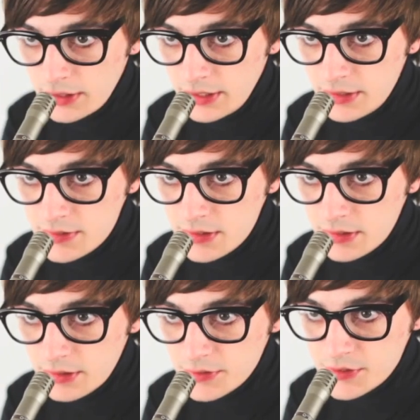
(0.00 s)
It is the
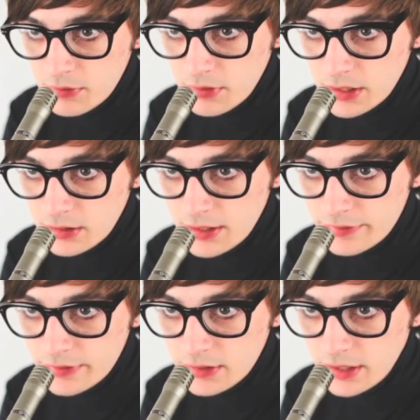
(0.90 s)
year
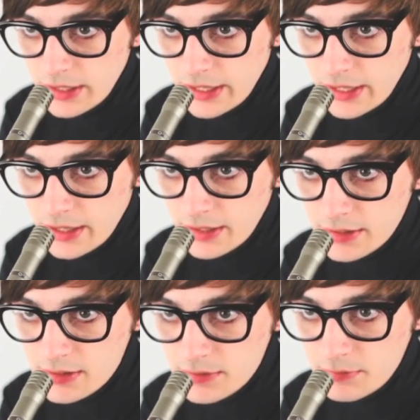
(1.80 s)
2011,
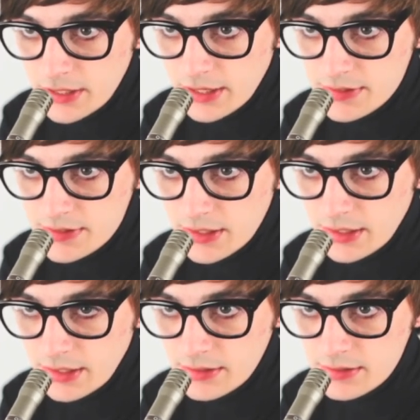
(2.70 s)
and
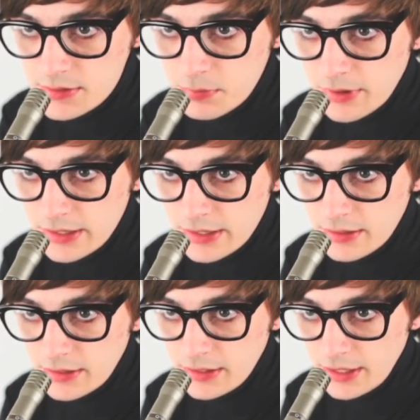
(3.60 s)
Beyonce is
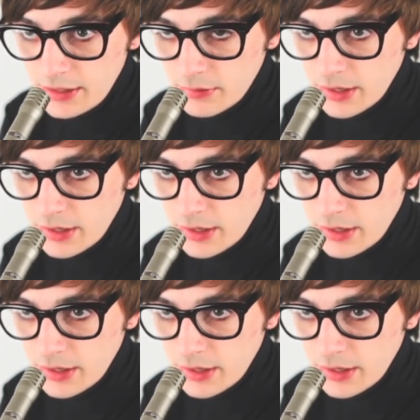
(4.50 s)
pregnant, and I don't